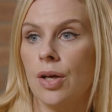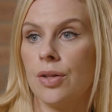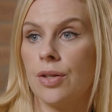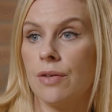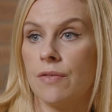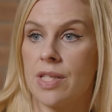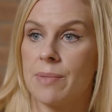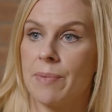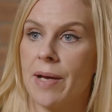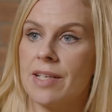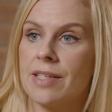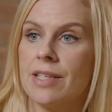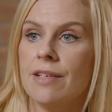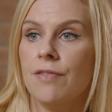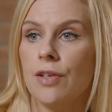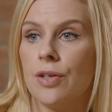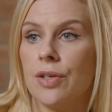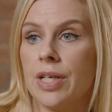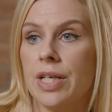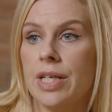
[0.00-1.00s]
The
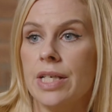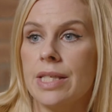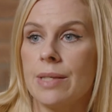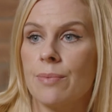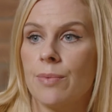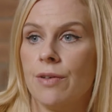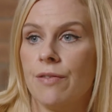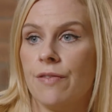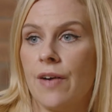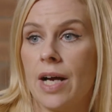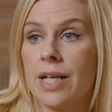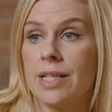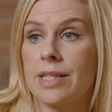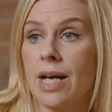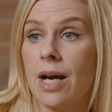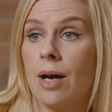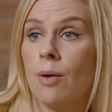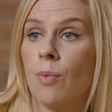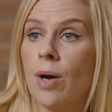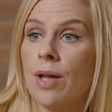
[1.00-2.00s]
respective lawyers will find
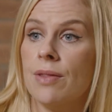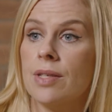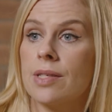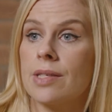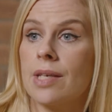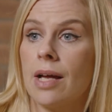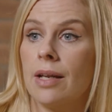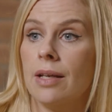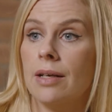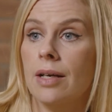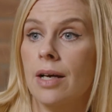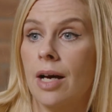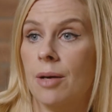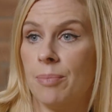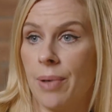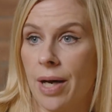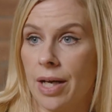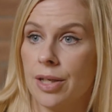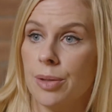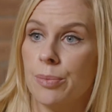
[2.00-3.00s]
out when the seller
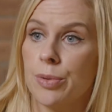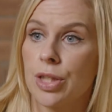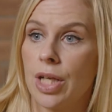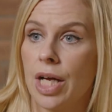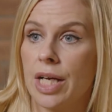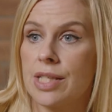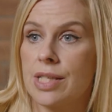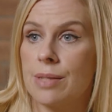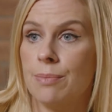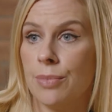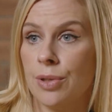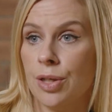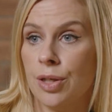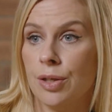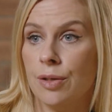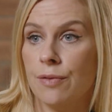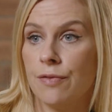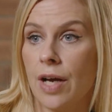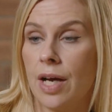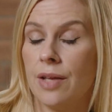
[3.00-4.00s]
and buyer would like to
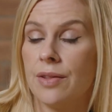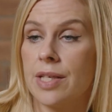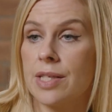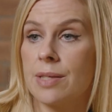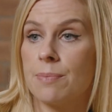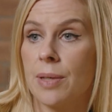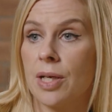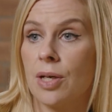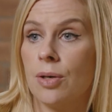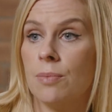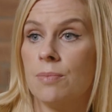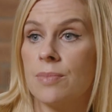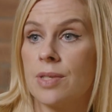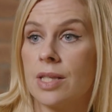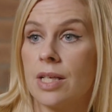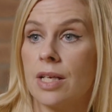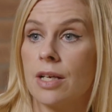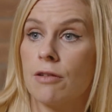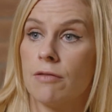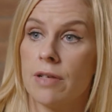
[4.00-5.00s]
move, and this becomes
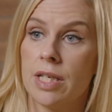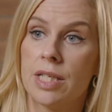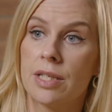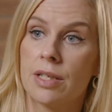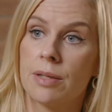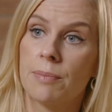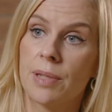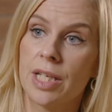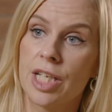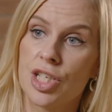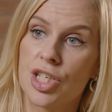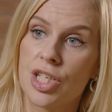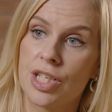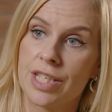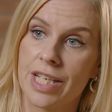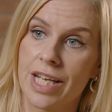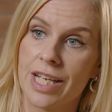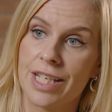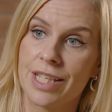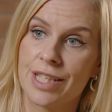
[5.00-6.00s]
the agreed
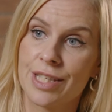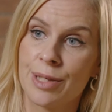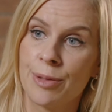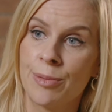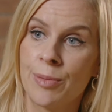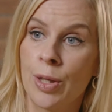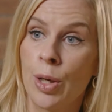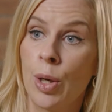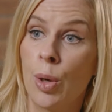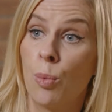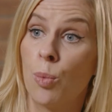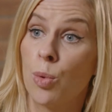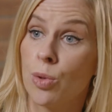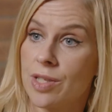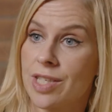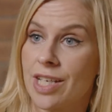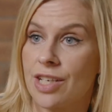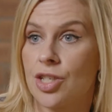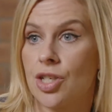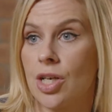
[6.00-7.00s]
completion date.
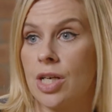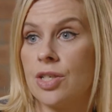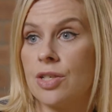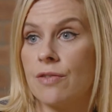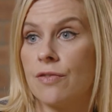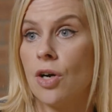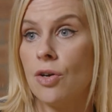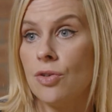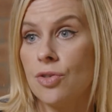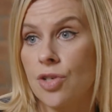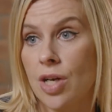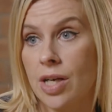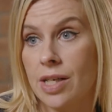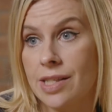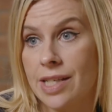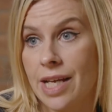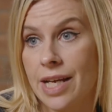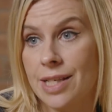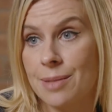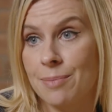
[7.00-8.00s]
Once exchange of
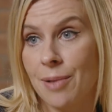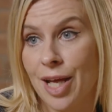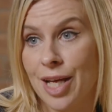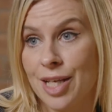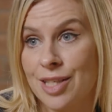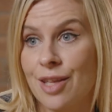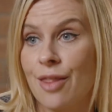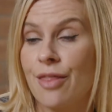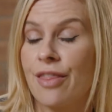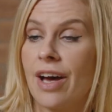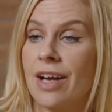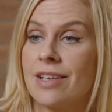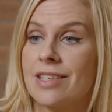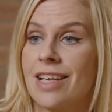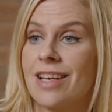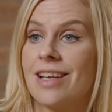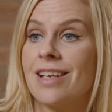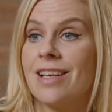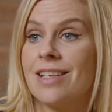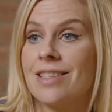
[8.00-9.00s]
contracts takes place, that
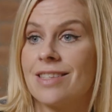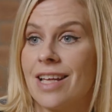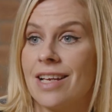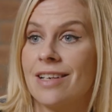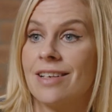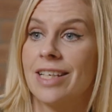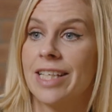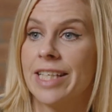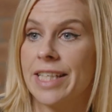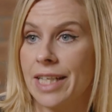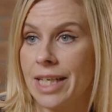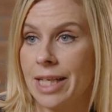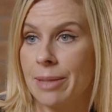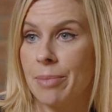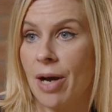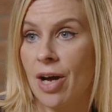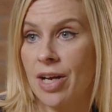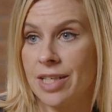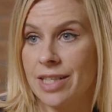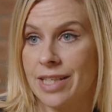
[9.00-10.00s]
date is then legally
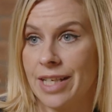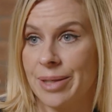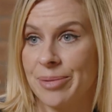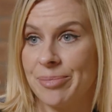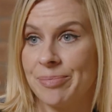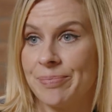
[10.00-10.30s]
binding.